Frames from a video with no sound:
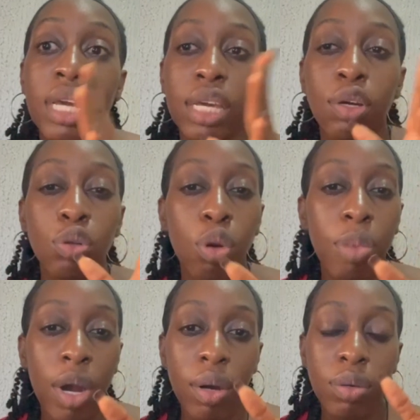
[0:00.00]
a
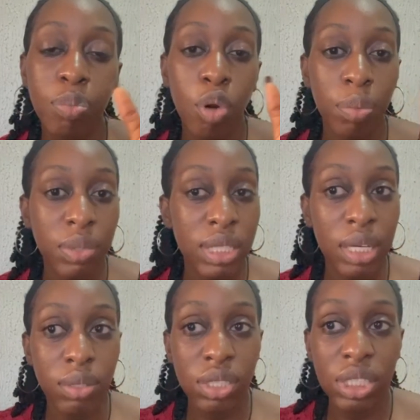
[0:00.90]
global public
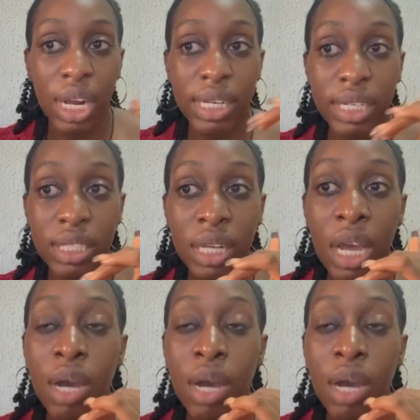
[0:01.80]
health challenge,